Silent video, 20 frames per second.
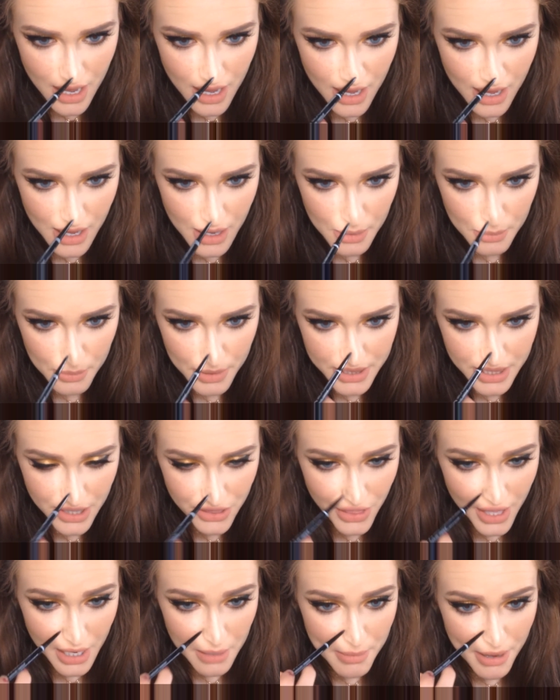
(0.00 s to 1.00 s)
Um, but the
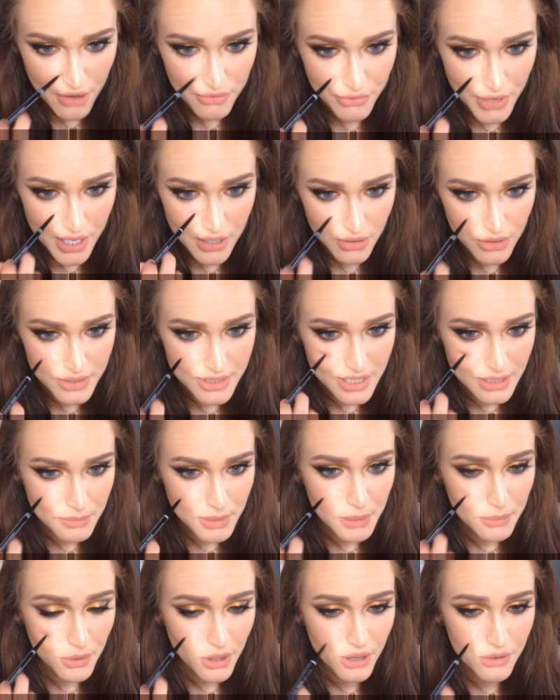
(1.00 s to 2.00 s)
thing about freckles is
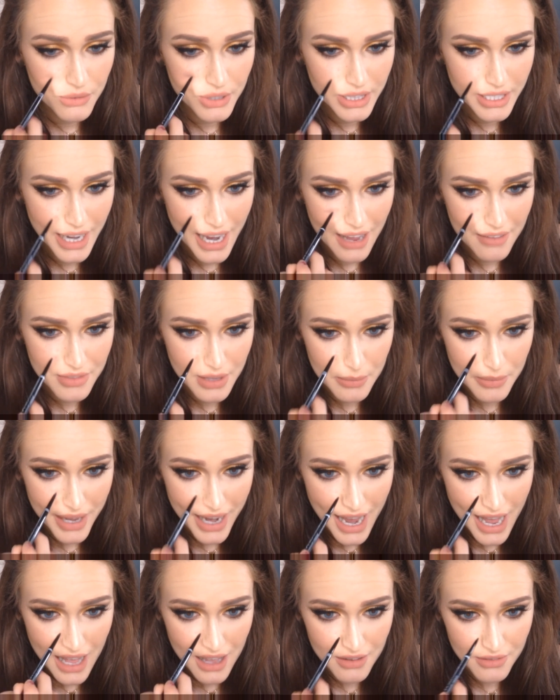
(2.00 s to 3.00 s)
people that really have them, they
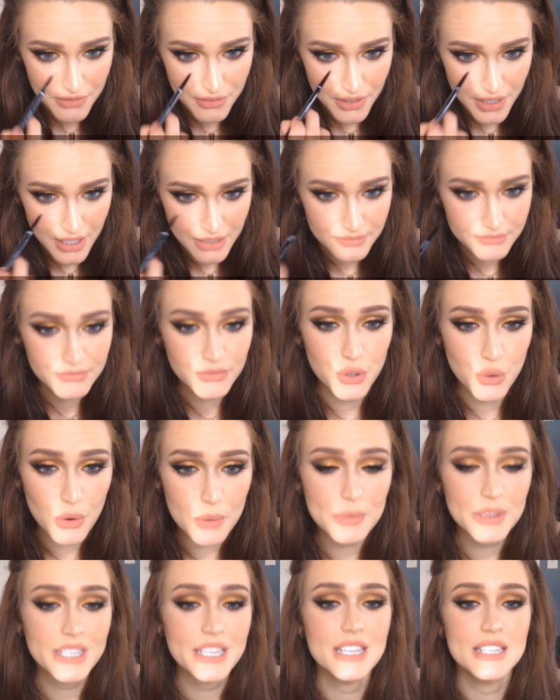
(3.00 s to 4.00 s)
have
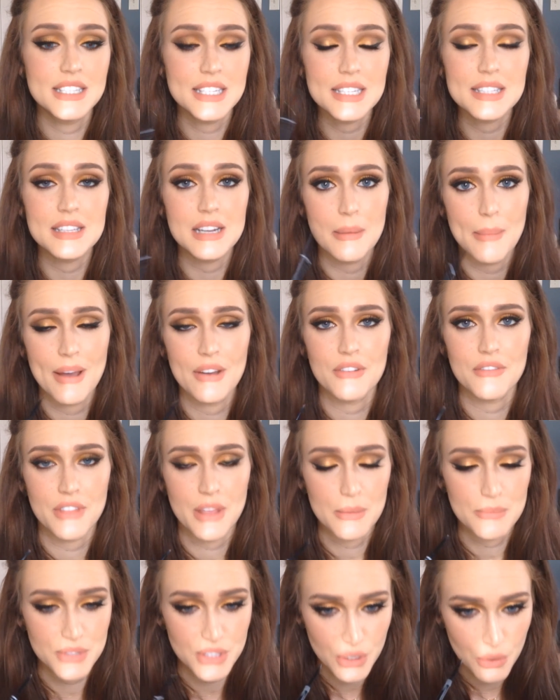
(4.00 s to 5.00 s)
normally a decent amount of
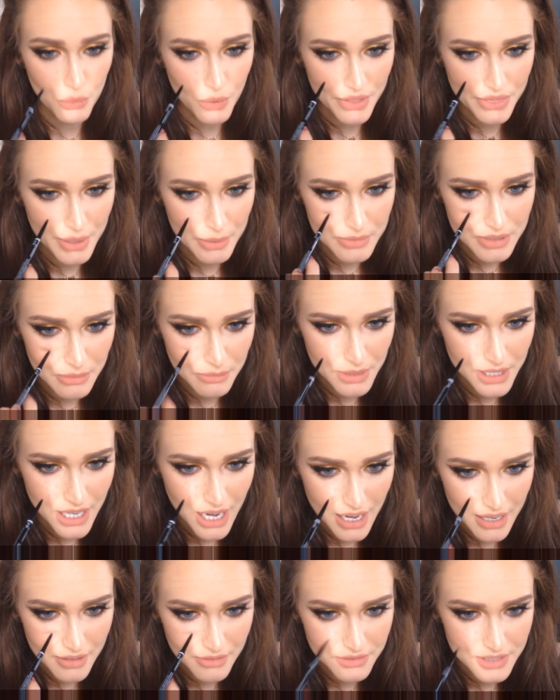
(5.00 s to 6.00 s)
them. So you want them to be
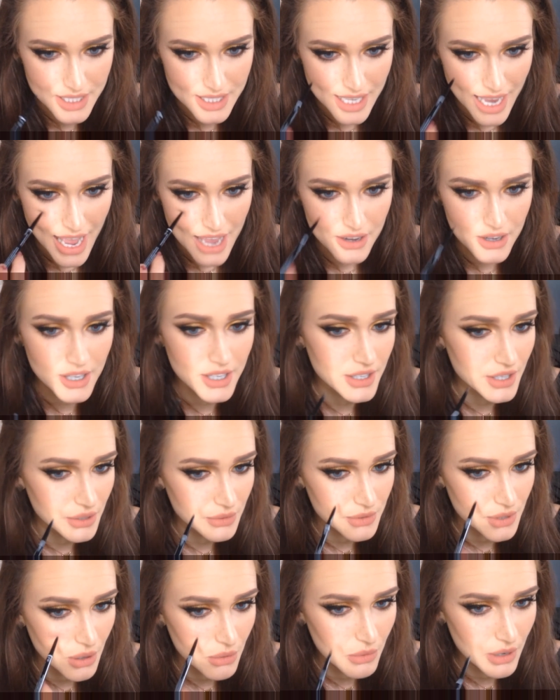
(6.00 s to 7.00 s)
kind of scattered.
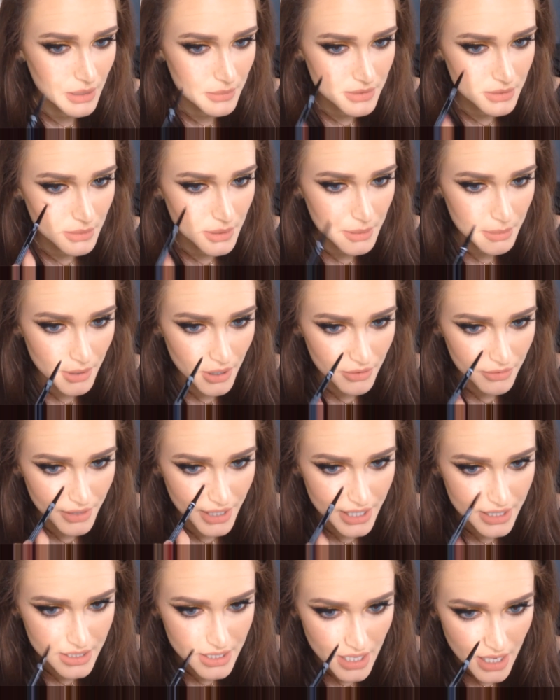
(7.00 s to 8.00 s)
You don't want them to be
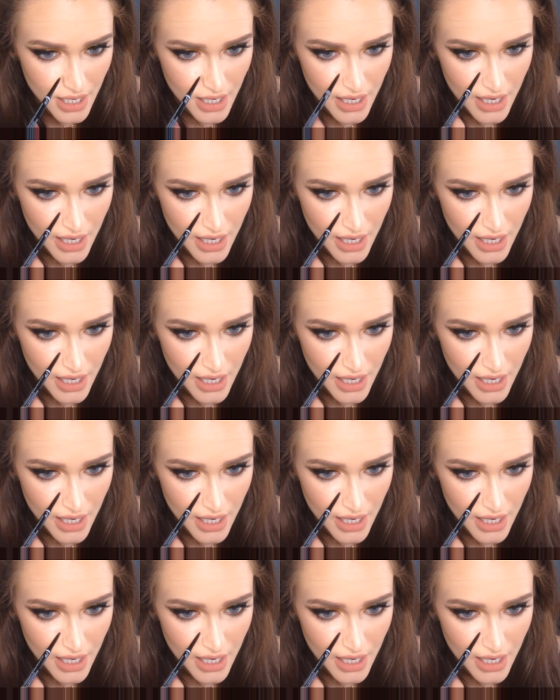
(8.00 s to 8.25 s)
perfect.